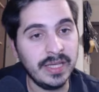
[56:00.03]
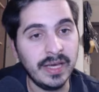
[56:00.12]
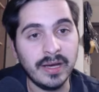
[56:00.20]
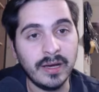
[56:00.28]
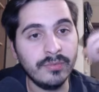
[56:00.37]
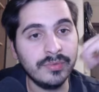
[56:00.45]

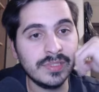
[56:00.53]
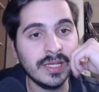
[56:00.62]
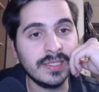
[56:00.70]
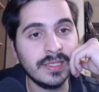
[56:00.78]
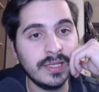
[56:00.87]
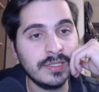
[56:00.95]
yeah, I would
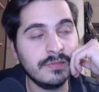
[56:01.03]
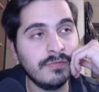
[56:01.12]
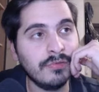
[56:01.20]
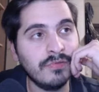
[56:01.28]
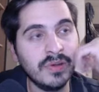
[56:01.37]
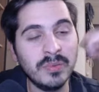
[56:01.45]
sell Senesi
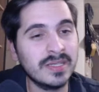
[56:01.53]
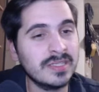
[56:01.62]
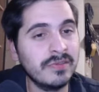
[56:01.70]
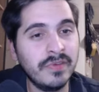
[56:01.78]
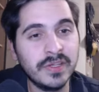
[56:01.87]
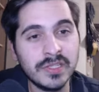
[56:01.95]
for free because
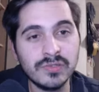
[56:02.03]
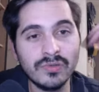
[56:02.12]
the fixtures